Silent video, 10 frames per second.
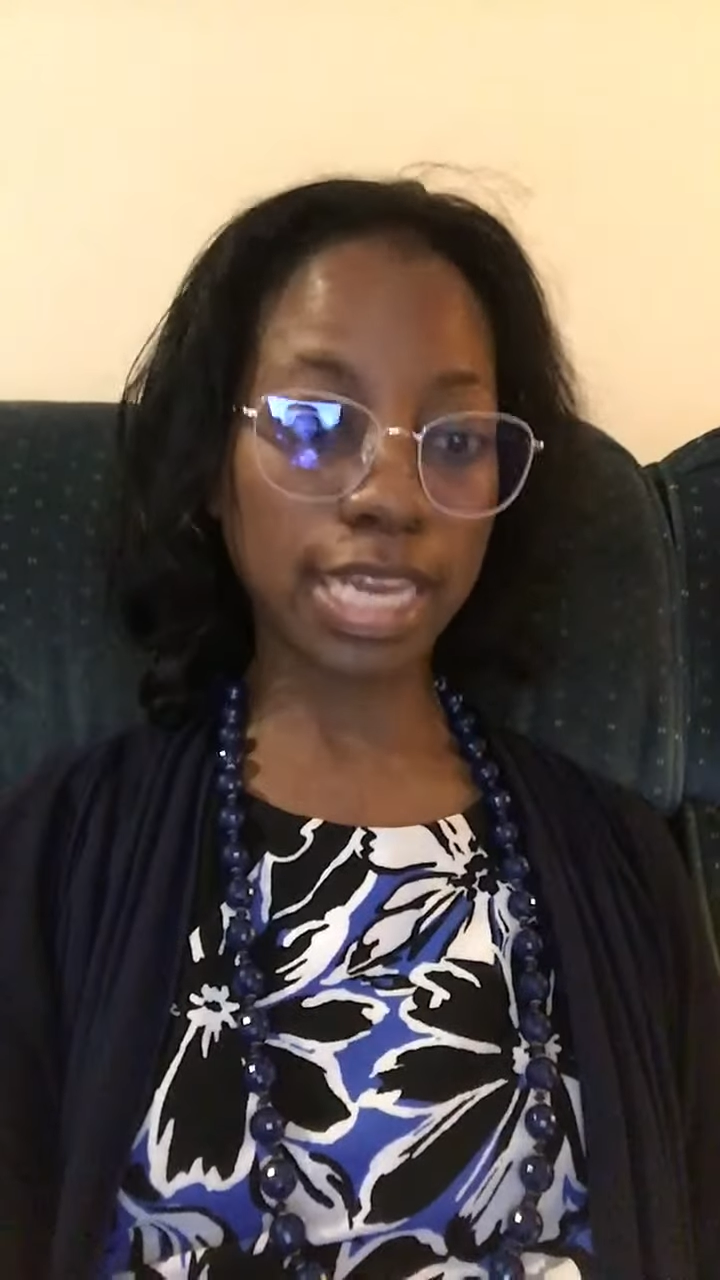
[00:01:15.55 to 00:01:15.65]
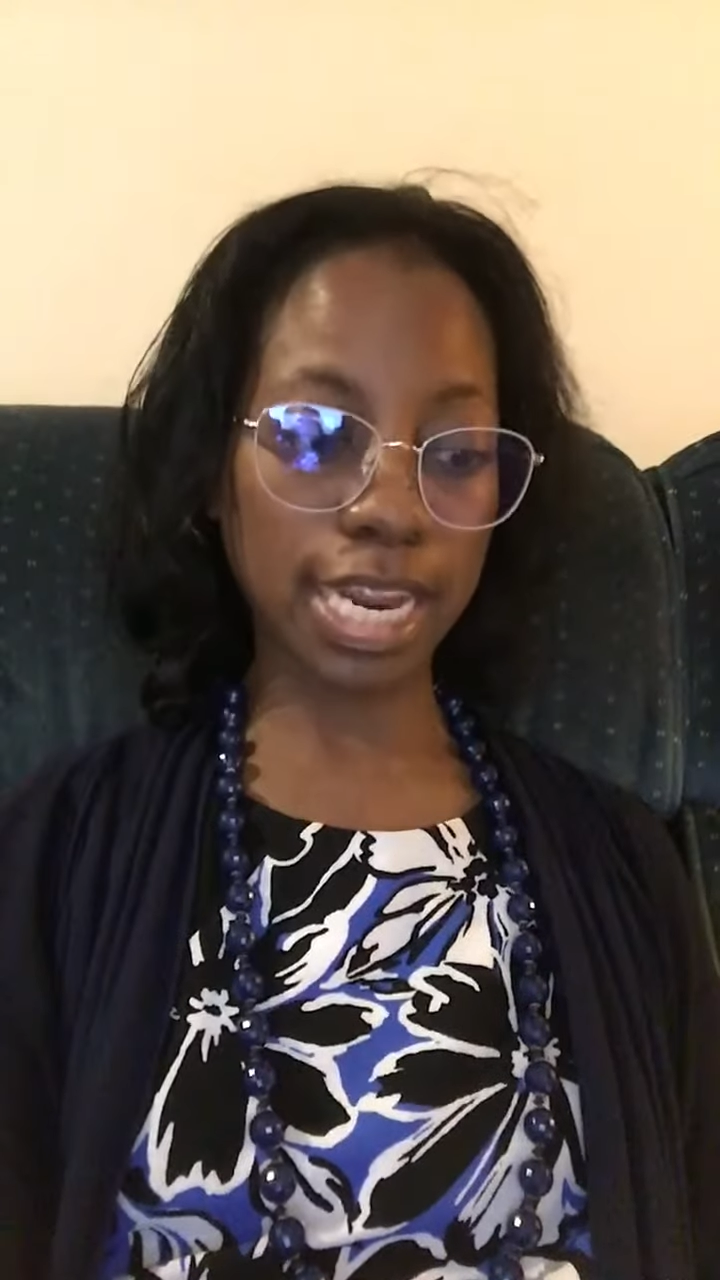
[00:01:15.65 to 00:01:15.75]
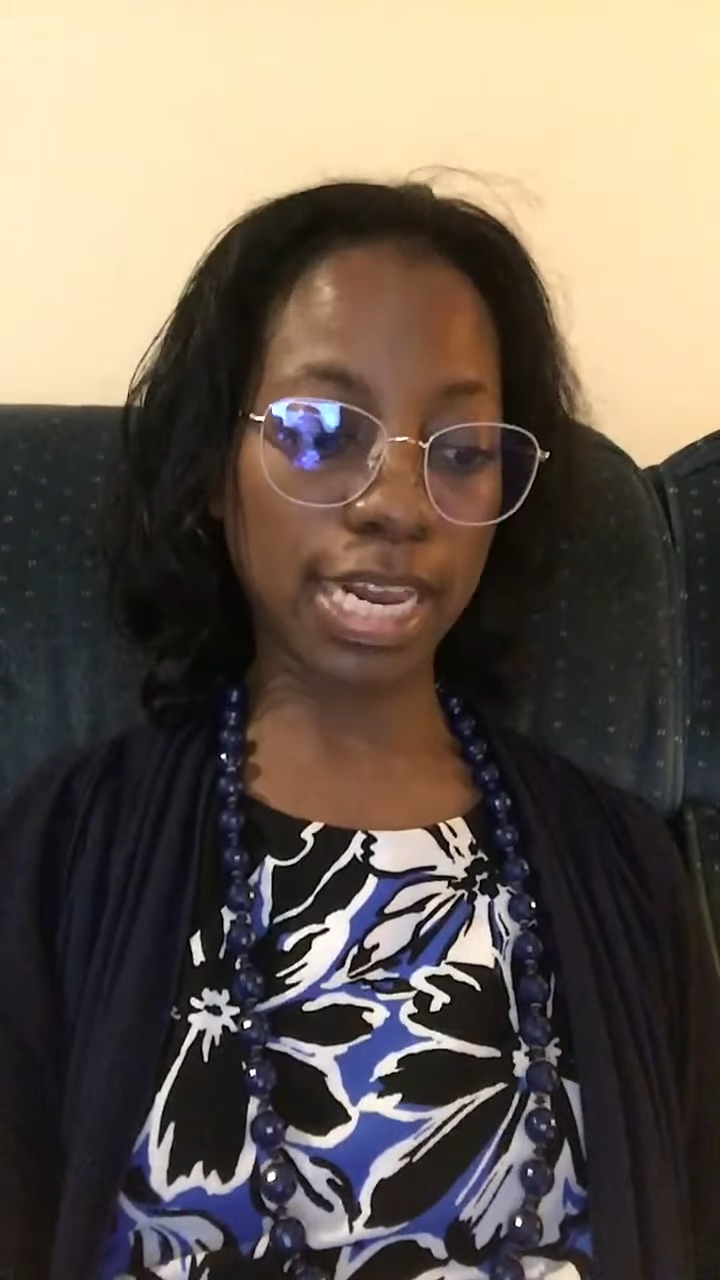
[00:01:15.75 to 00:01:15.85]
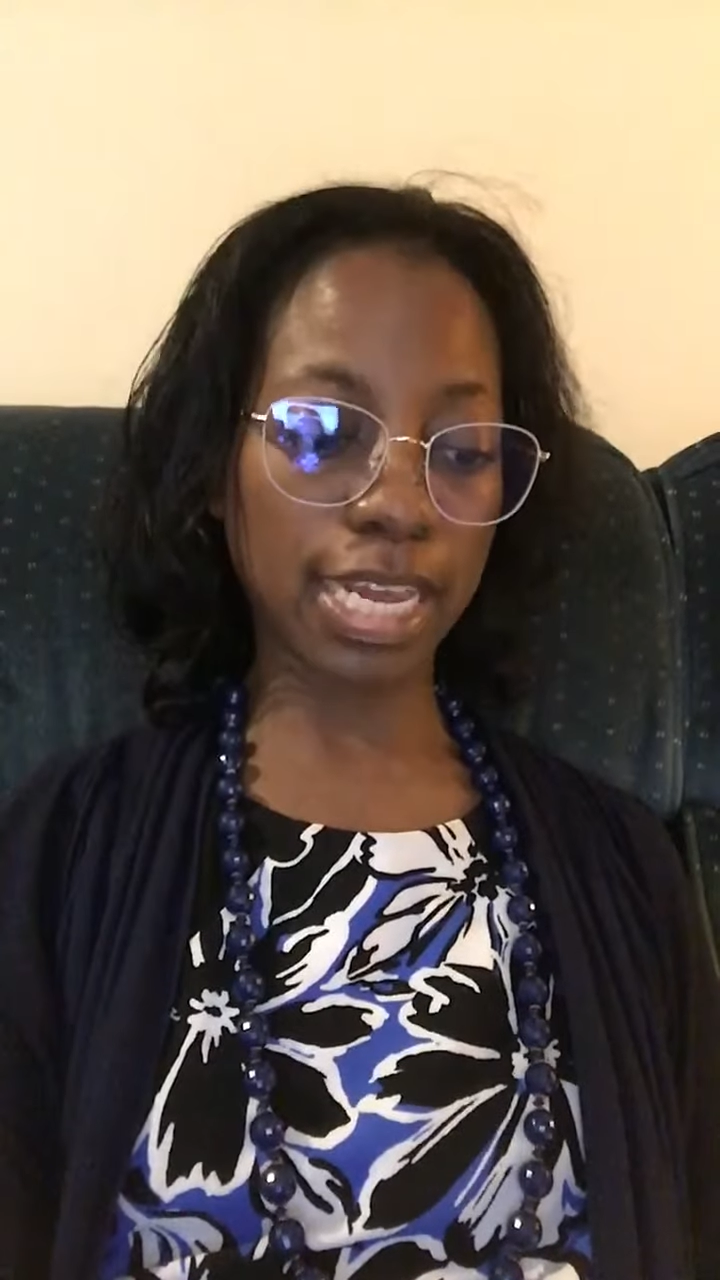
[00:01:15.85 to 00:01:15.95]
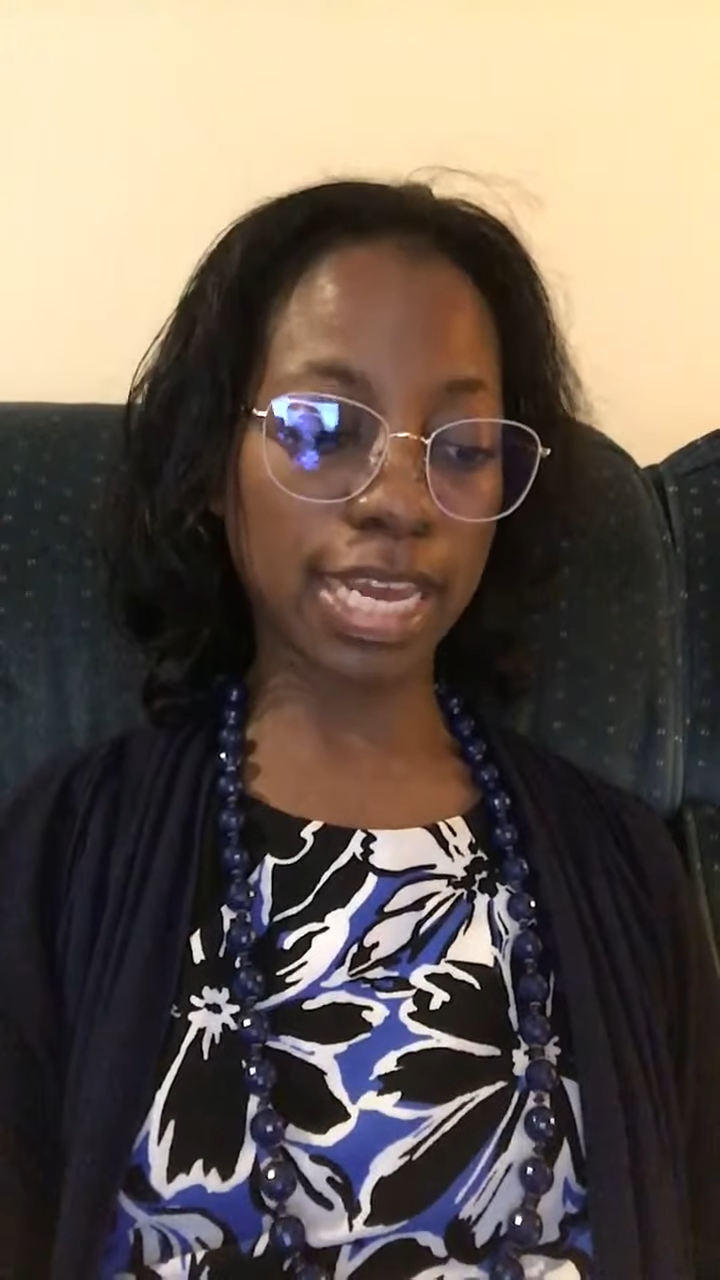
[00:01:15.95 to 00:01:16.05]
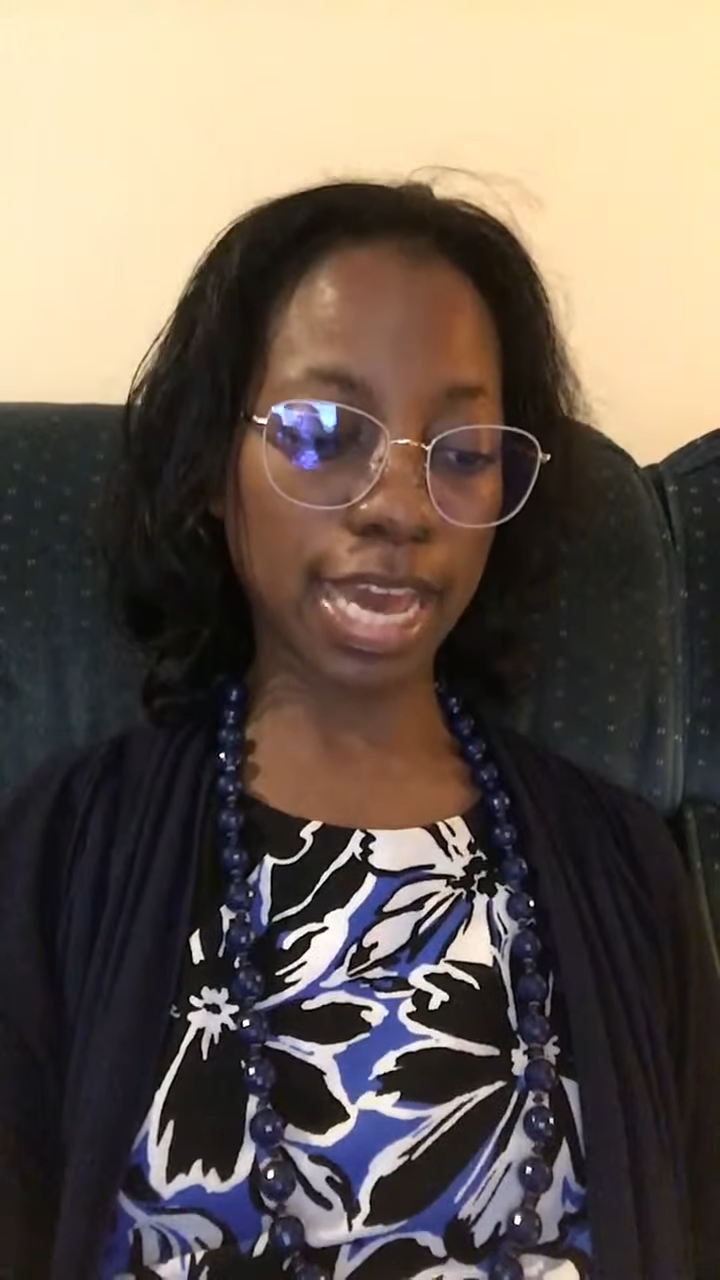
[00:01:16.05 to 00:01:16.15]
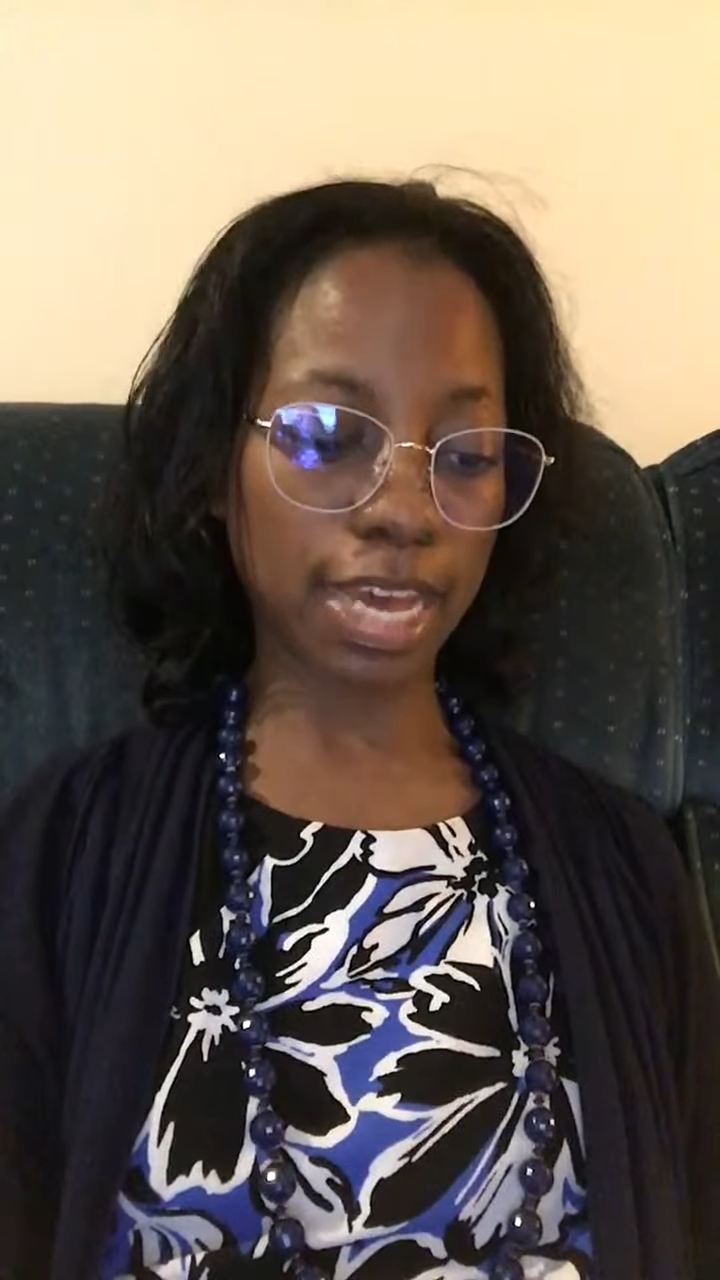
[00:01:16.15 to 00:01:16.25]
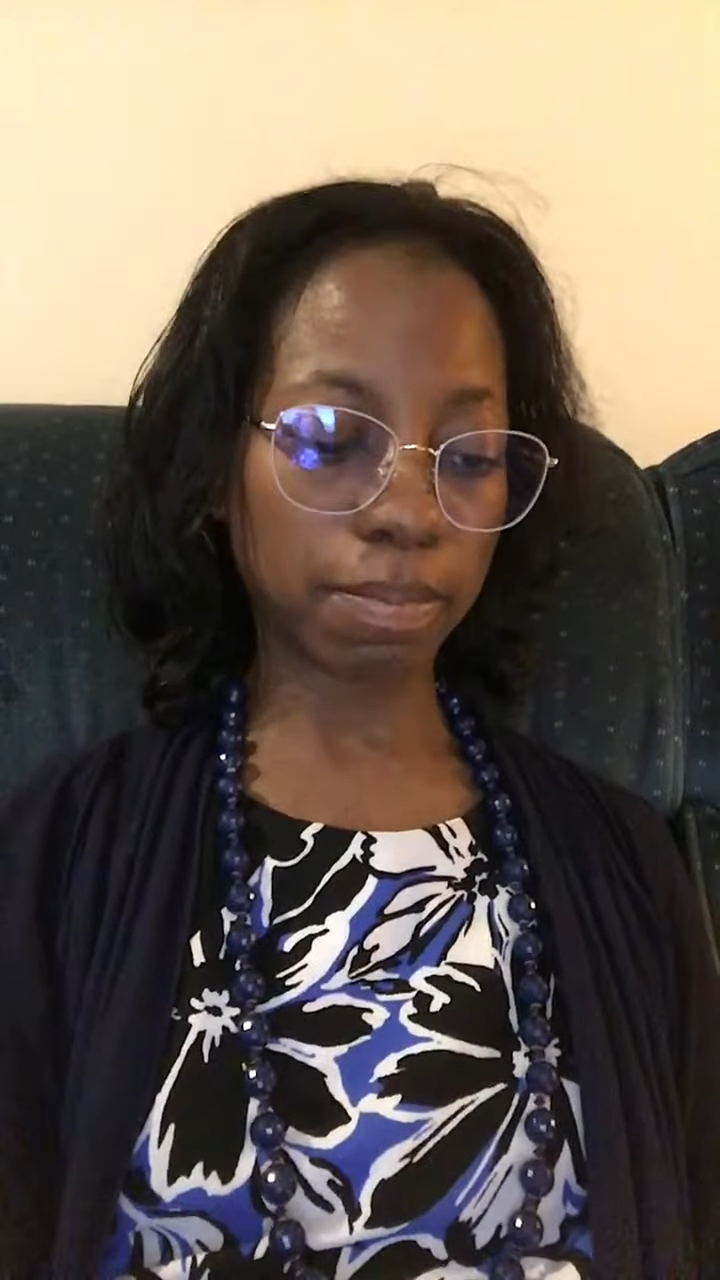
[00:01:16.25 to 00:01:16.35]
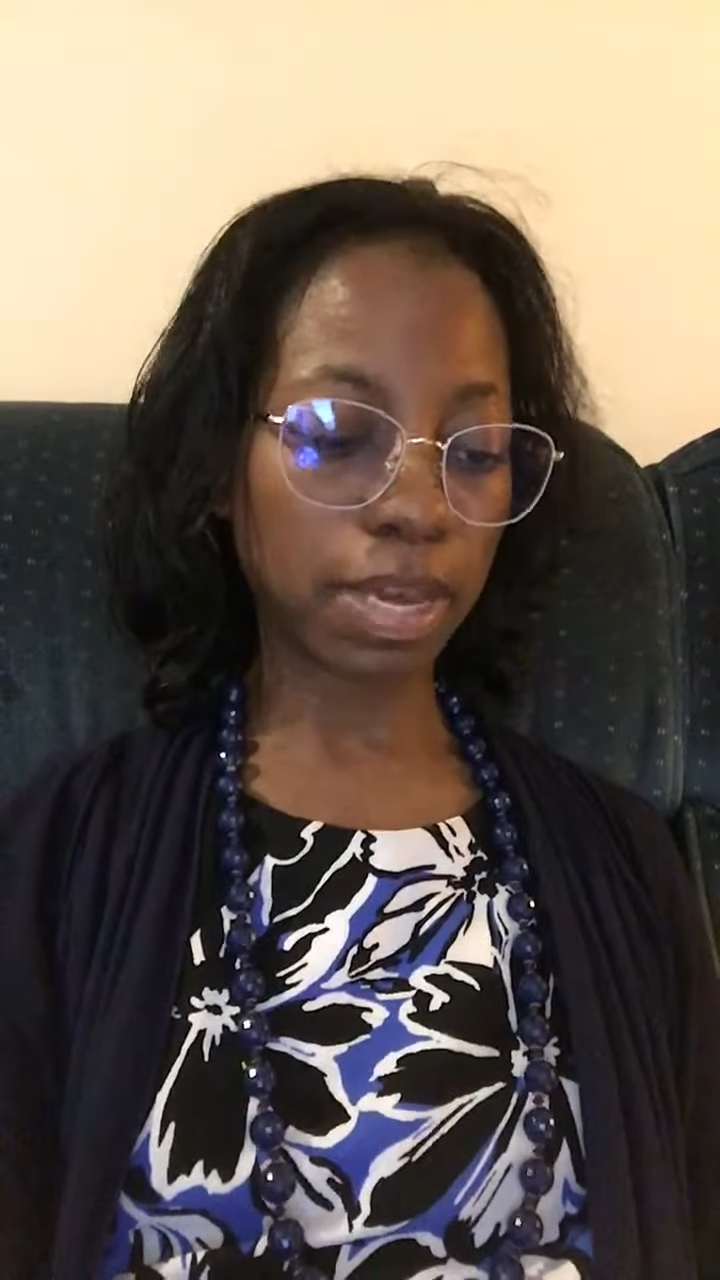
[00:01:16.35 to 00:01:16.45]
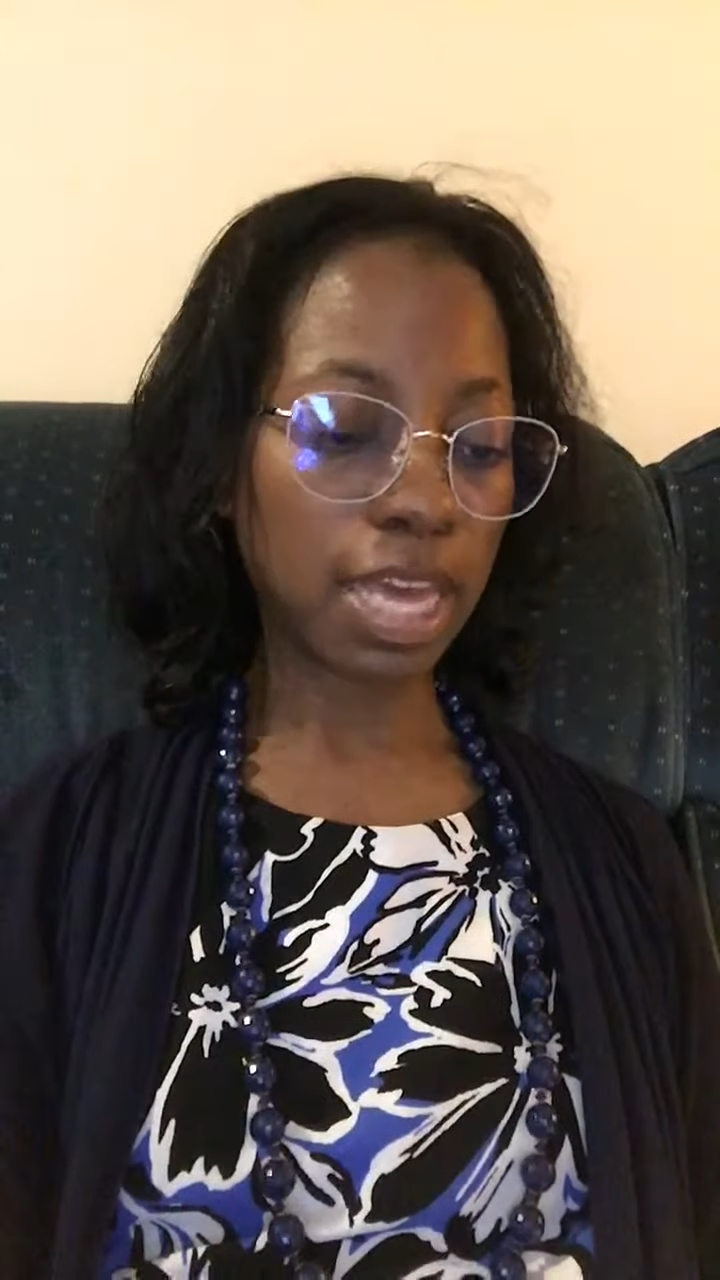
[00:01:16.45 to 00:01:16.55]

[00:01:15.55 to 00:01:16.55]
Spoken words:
any gap